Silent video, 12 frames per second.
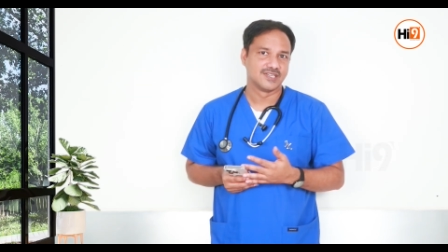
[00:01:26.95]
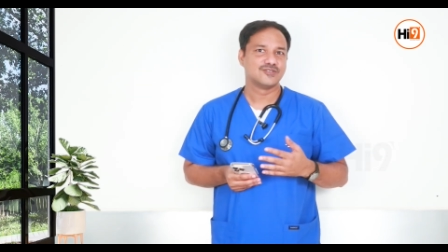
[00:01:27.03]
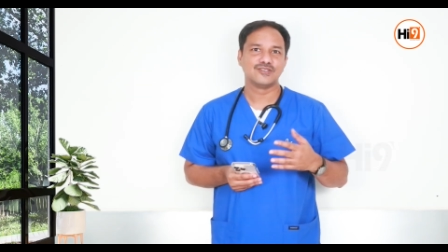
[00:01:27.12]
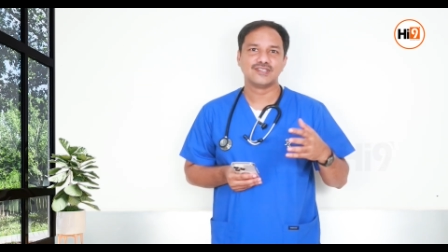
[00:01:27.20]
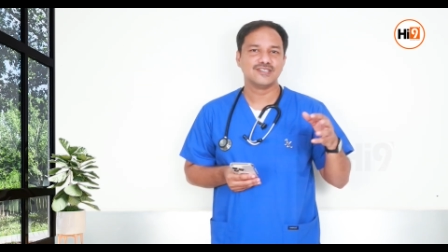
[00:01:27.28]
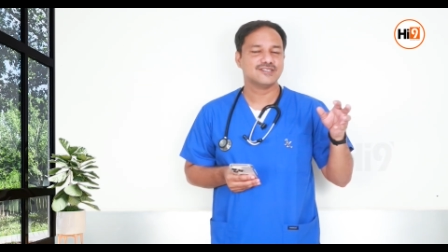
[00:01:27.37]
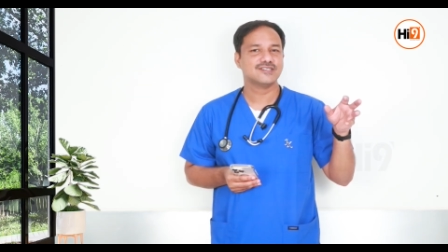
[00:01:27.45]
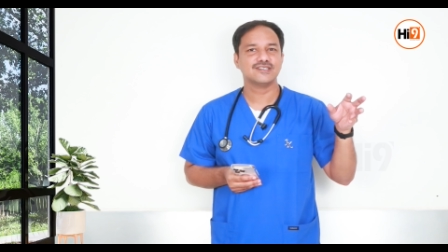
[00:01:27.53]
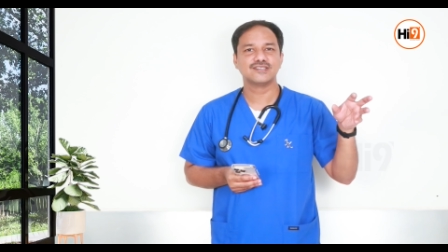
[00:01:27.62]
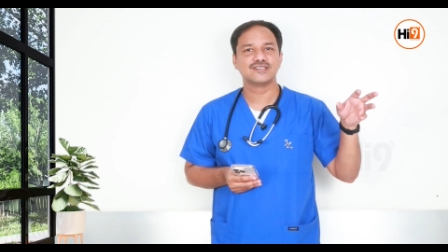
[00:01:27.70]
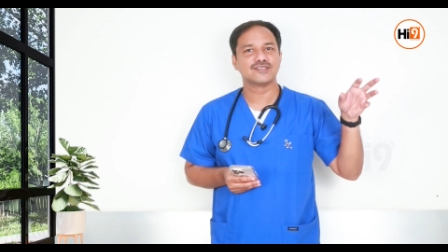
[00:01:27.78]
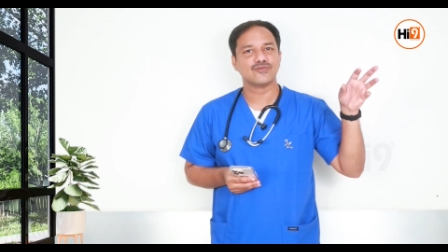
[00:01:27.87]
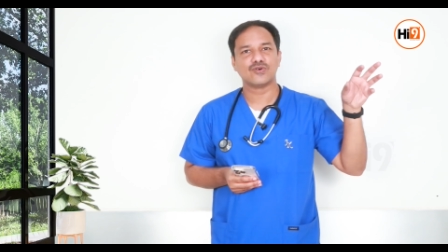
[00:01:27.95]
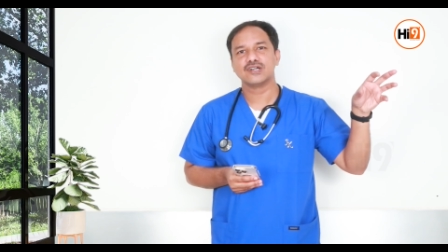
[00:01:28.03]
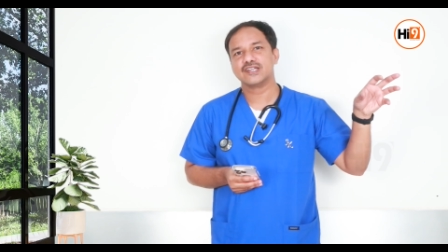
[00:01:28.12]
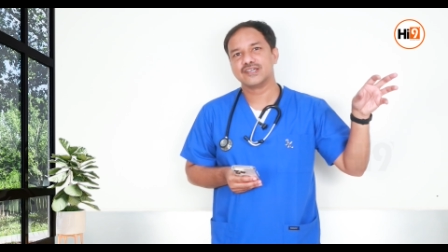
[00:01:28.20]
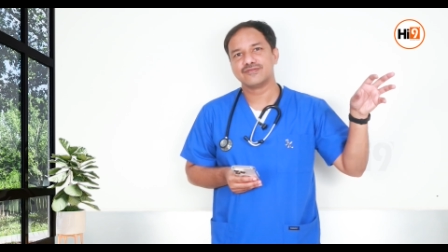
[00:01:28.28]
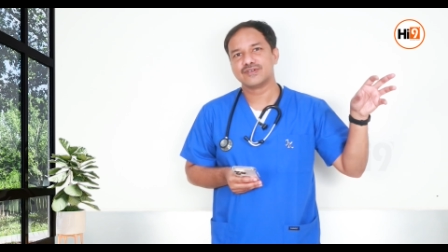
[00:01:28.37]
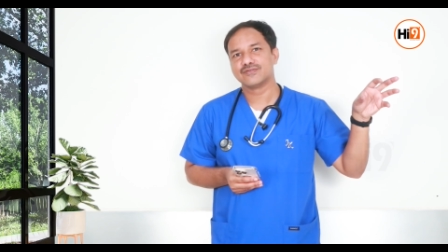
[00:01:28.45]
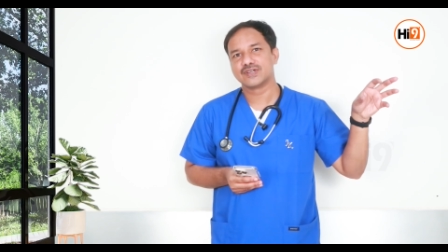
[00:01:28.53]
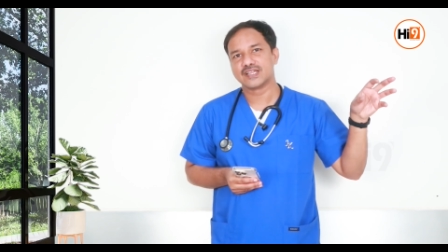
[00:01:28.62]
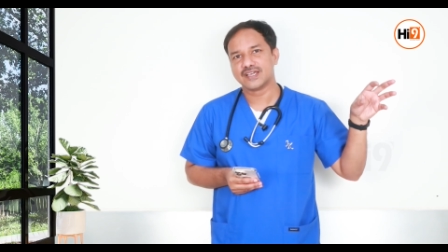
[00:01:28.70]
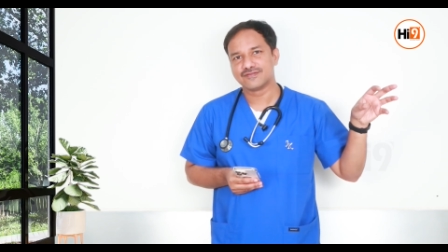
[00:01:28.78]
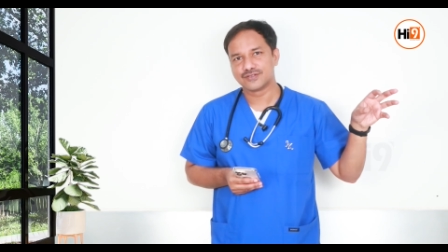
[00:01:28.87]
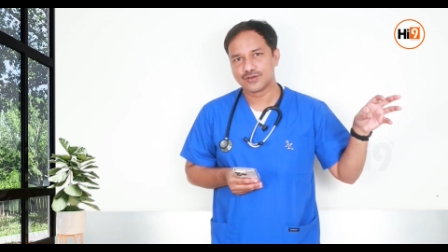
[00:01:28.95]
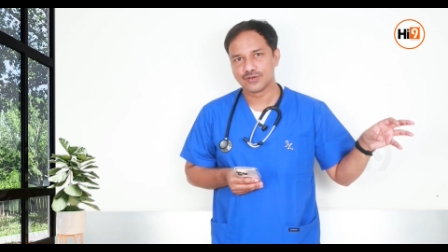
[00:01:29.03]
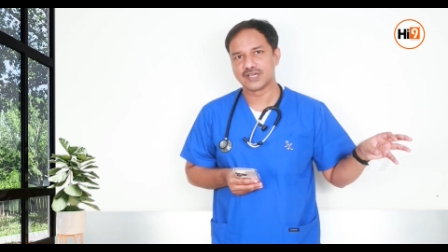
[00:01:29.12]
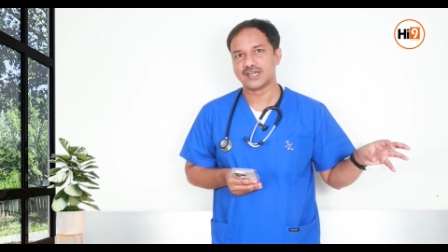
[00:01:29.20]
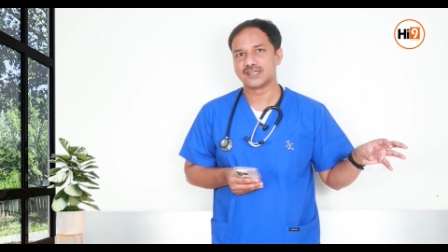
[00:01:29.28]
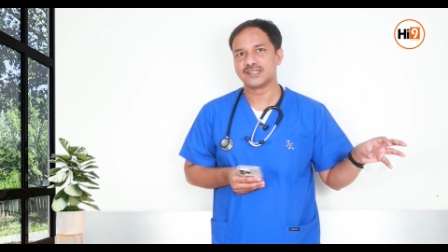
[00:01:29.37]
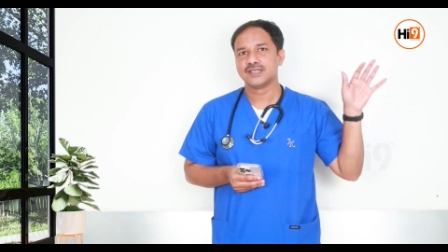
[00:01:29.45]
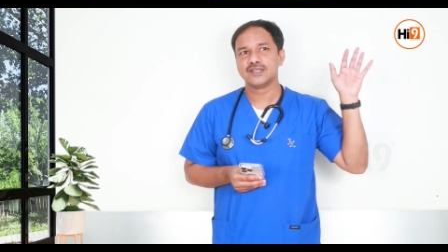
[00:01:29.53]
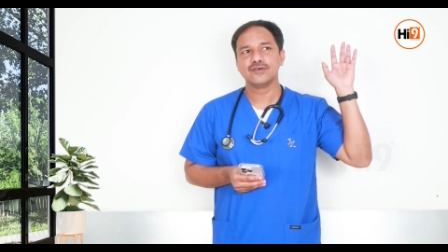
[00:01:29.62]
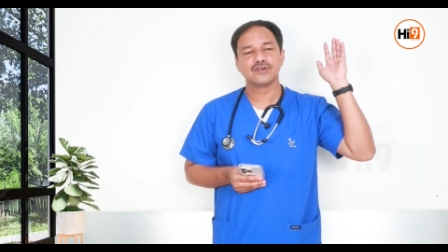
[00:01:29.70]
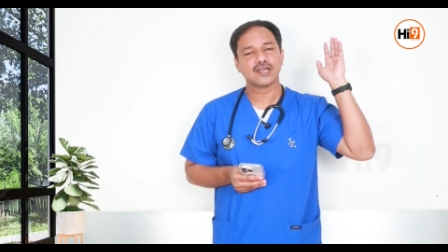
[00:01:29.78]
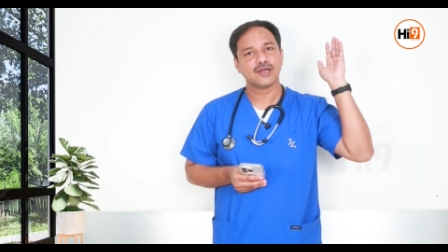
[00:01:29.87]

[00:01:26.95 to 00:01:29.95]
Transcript: So this is what everyone have to look at. Now